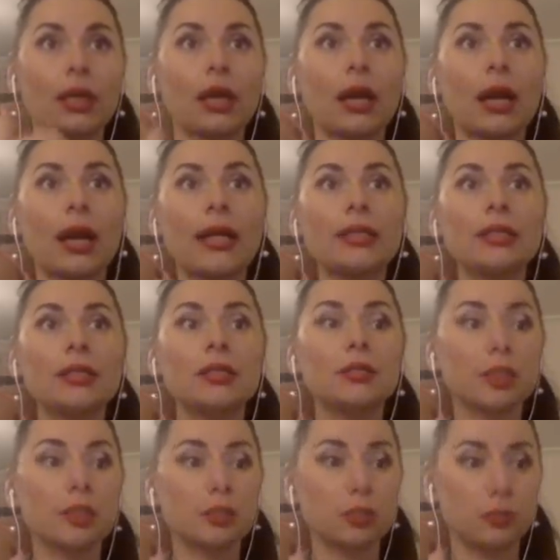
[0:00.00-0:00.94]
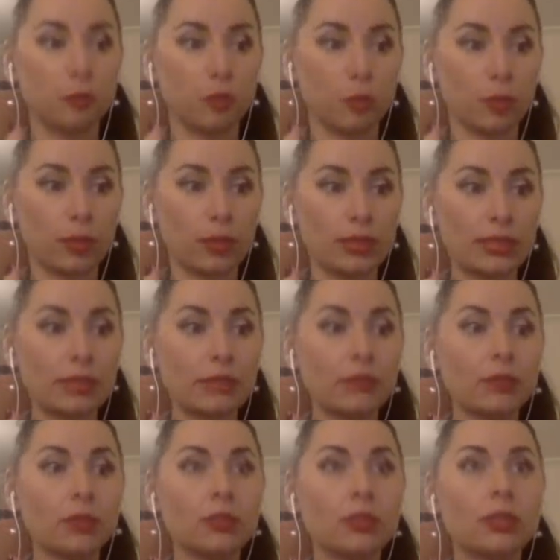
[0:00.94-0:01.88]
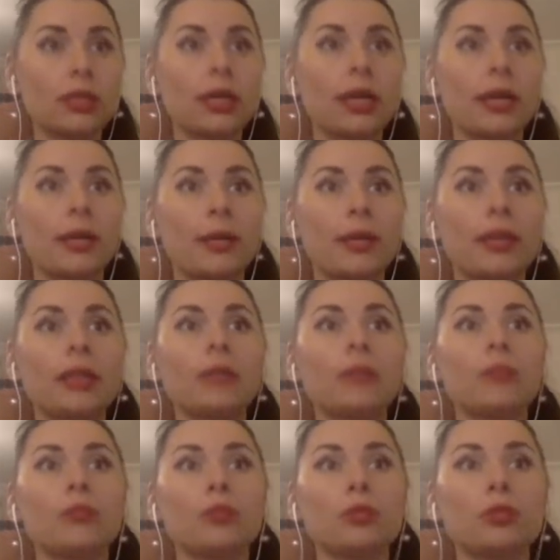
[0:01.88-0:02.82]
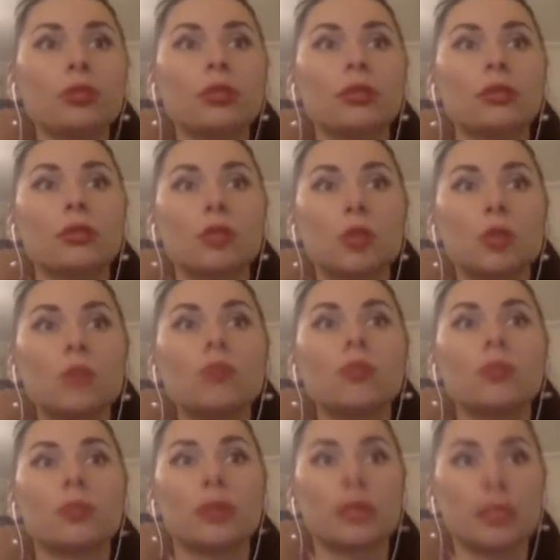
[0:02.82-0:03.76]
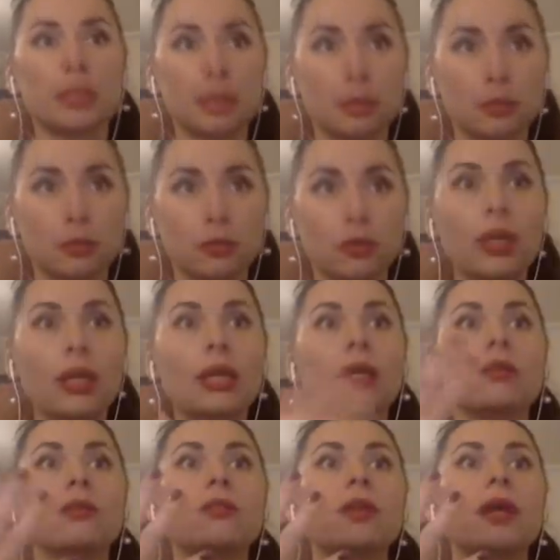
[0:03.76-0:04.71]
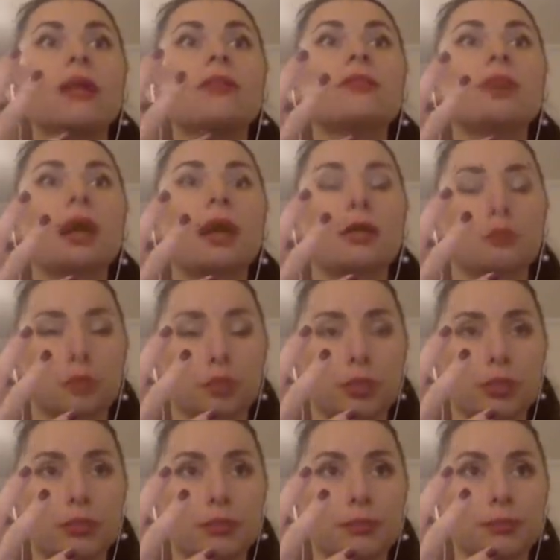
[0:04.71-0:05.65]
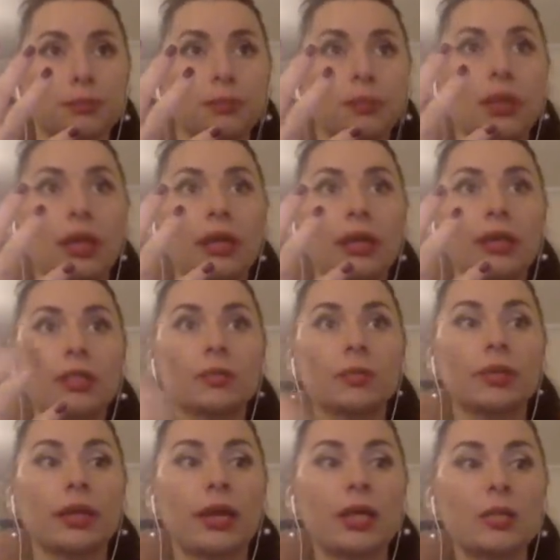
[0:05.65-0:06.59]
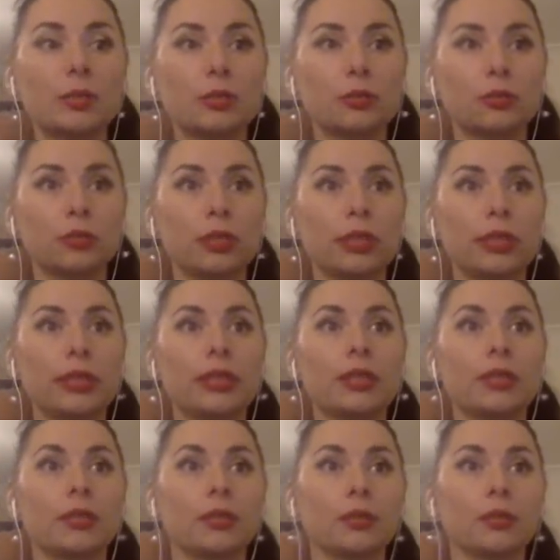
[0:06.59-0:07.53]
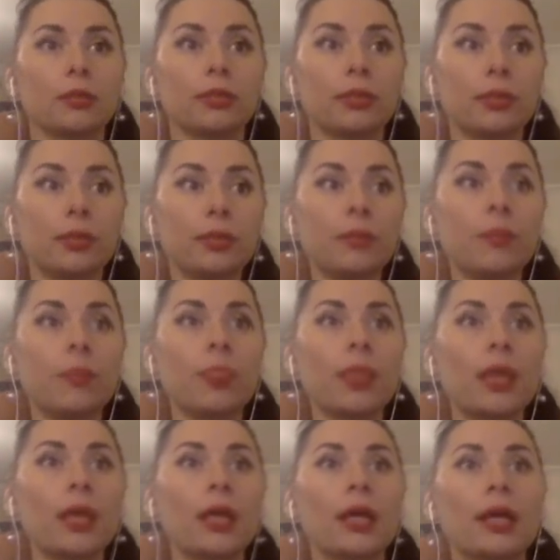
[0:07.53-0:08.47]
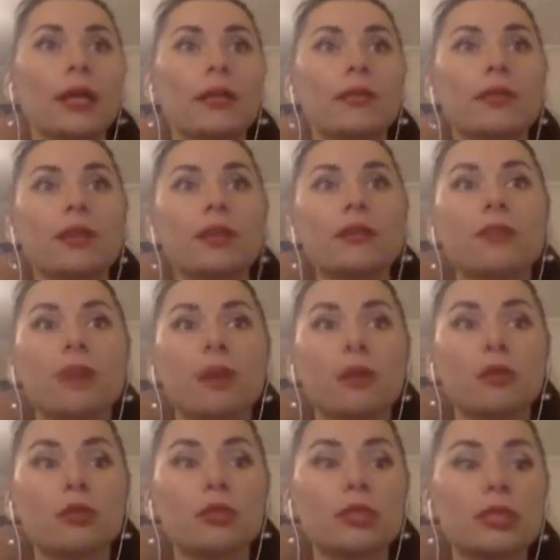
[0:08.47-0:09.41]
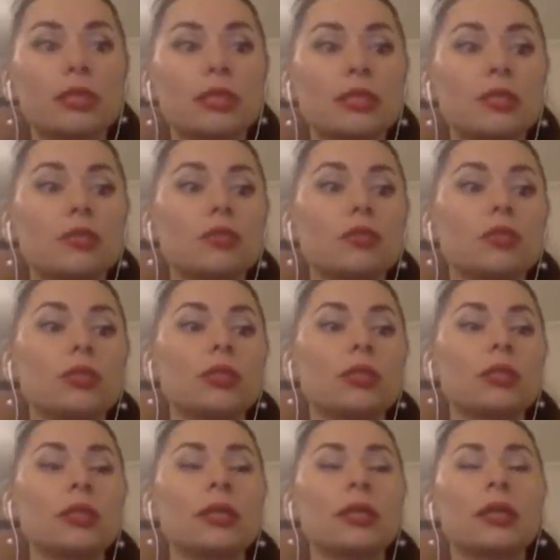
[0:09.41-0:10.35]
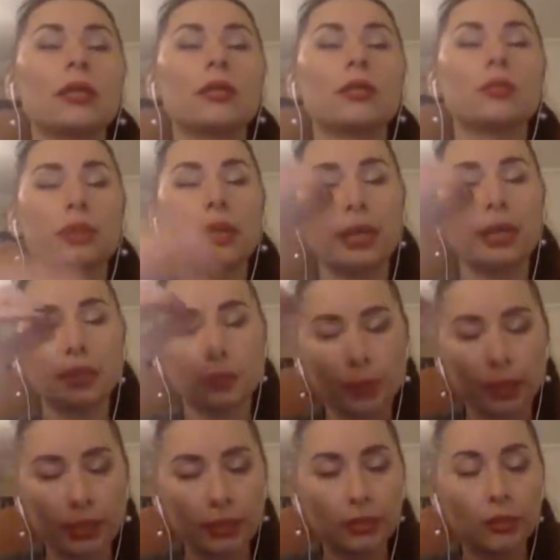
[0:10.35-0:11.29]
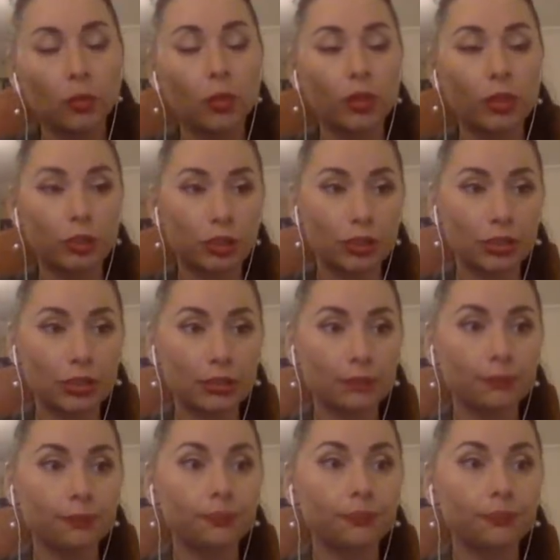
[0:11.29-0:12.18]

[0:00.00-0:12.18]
I did it yesterday for myself. Yesterday, I make personal job with myself. 5 hours. I asked my husband to take care about baby. And 5 hours, I sit to read, to write my wishes.